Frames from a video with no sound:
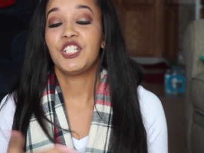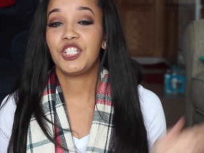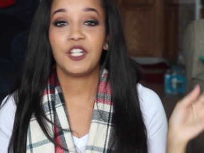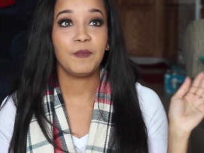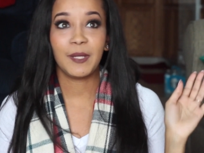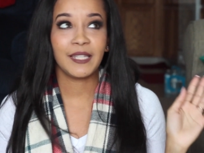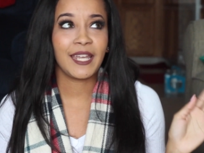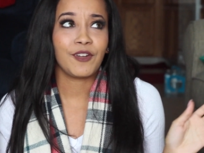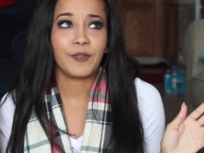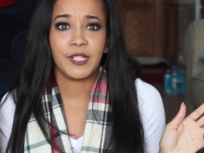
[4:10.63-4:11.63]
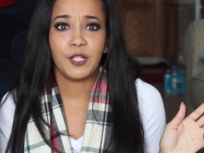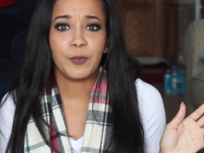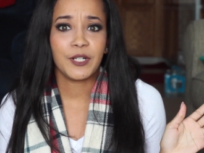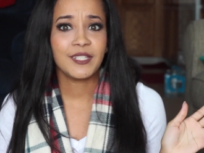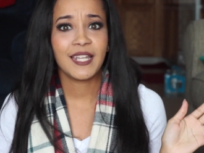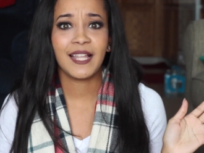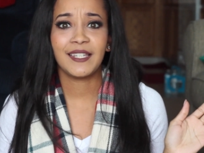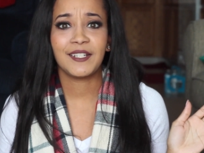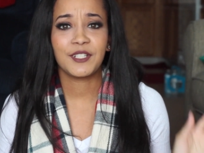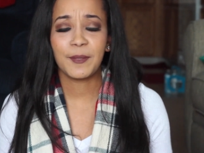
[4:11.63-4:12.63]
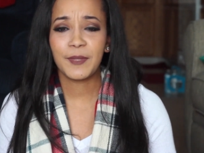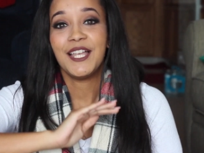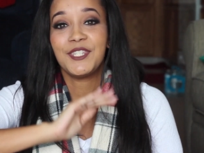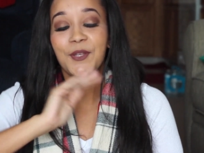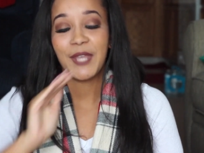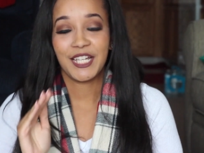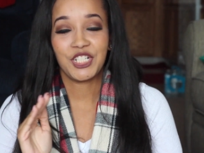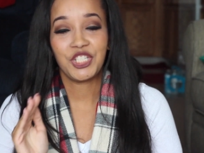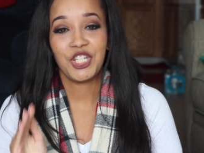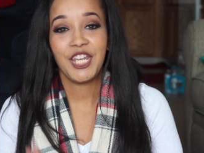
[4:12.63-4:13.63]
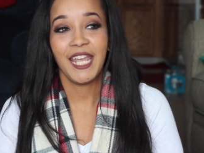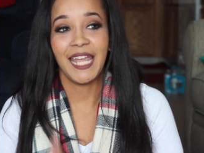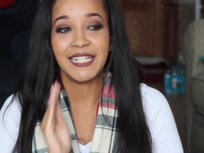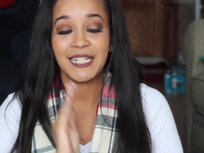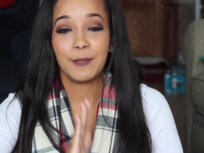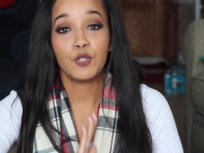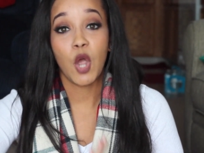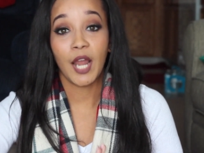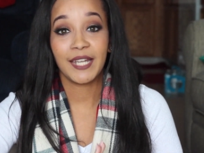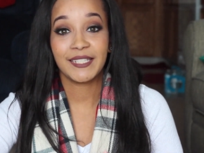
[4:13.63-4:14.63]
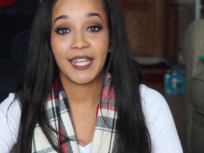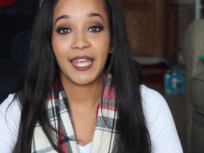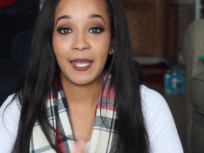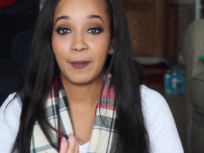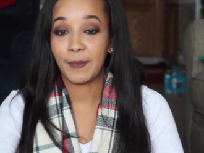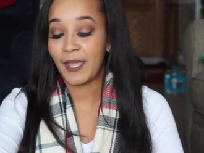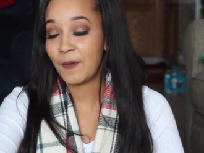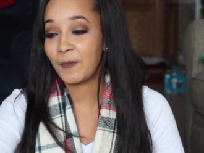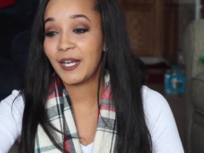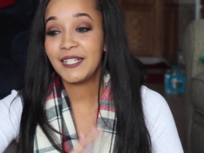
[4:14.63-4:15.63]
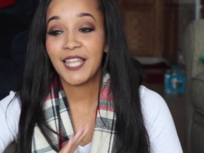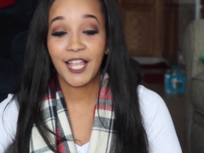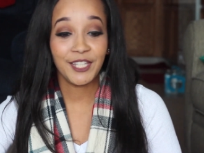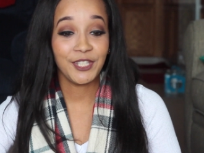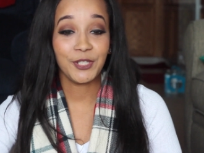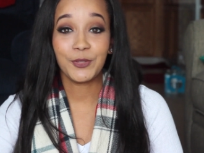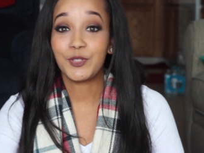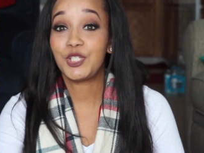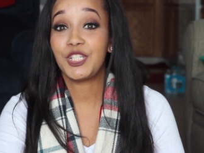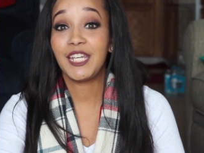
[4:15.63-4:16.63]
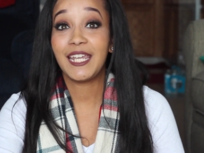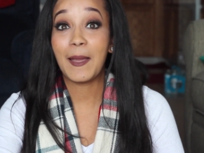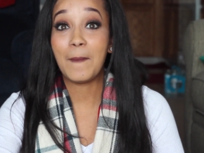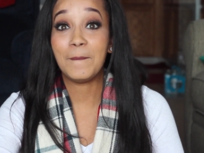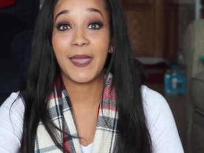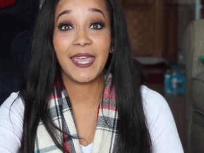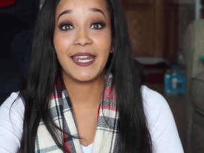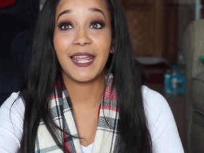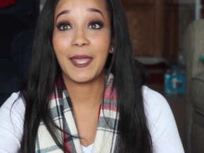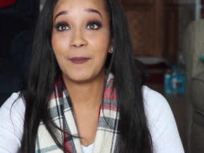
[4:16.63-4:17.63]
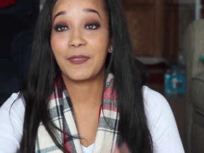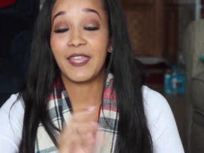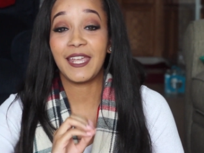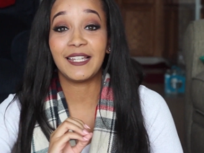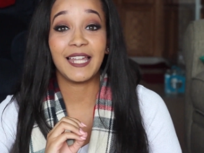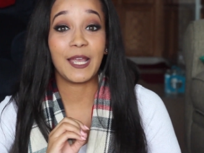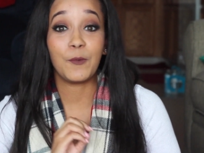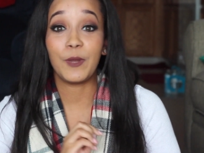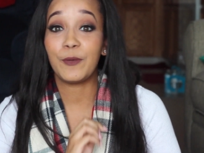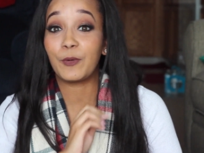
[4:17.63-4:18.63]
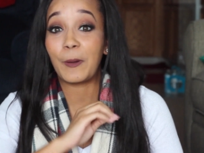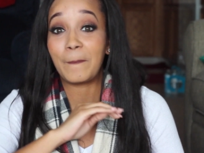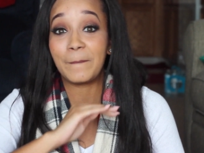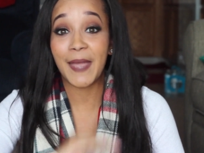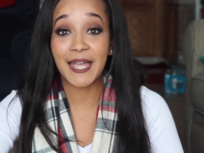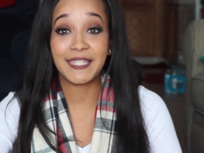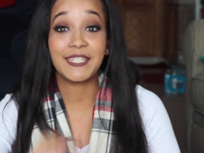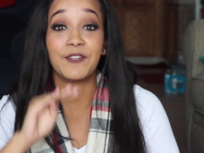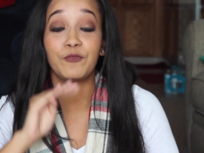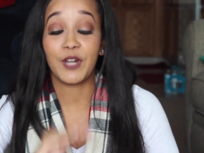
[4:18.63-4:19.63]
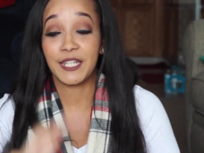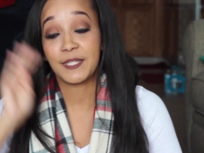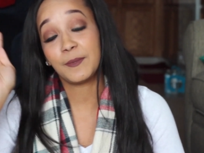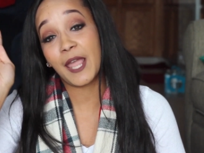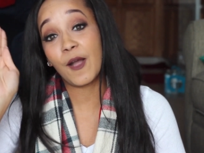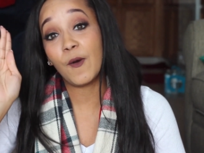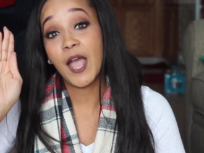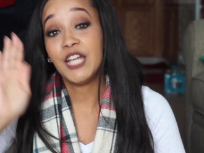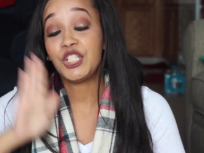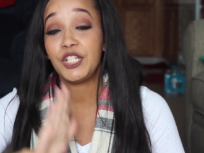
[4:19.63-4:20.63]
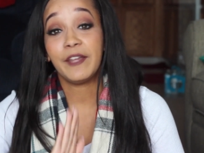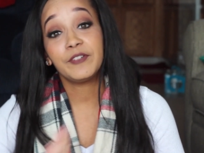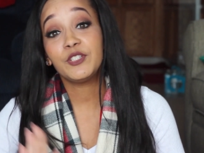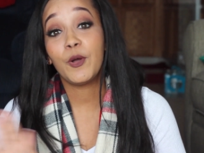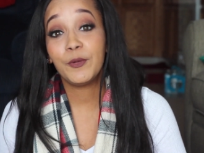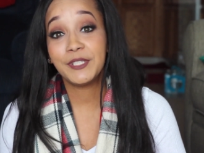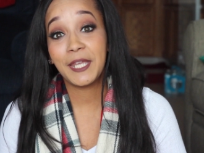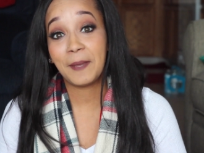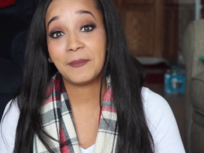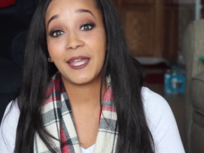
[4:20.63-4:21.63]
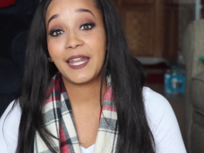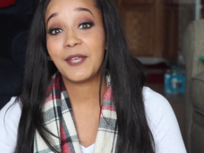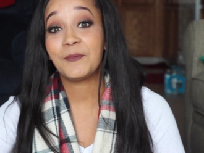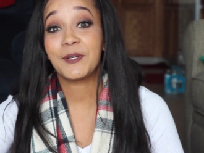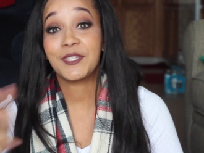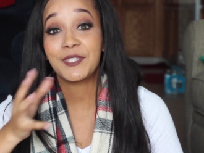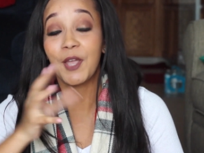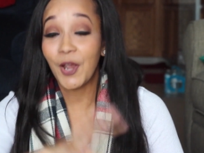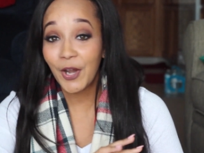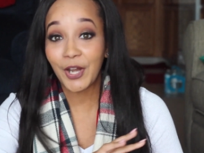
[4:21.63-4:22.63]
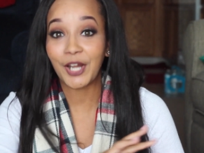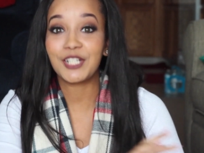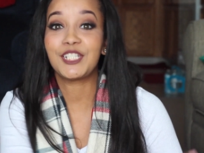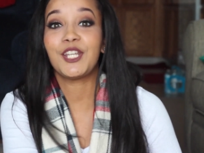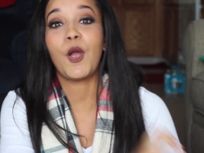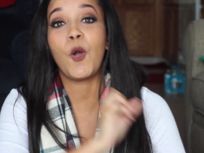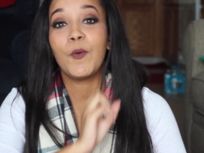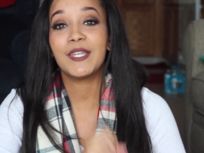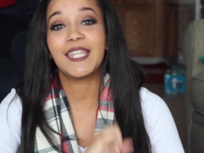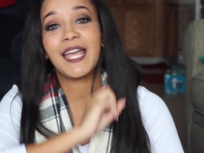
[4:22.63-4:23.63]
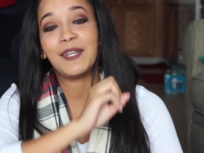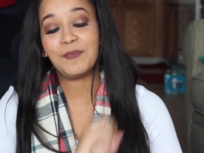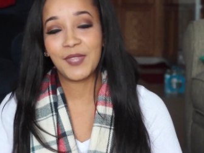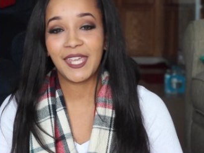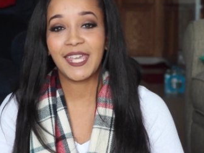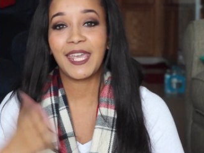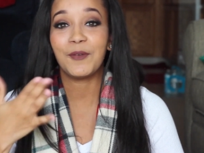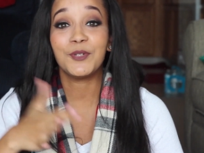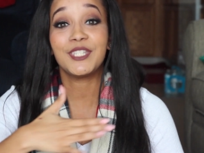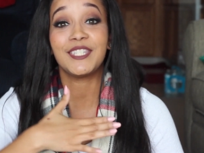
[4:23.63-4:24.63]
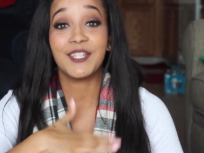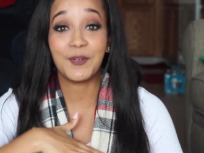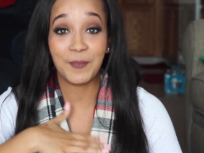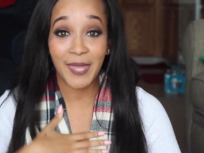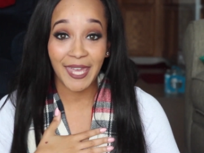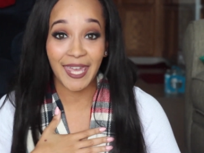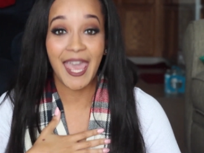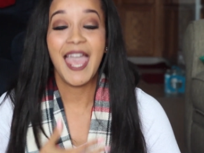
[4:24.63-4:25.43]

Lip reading: She should have been like a radio personality or something. So yeah, she ended up talking to him, and when I tell you, she made him think like we were best friends. Now, she never told him that it was her. She always had him thinking it was still me.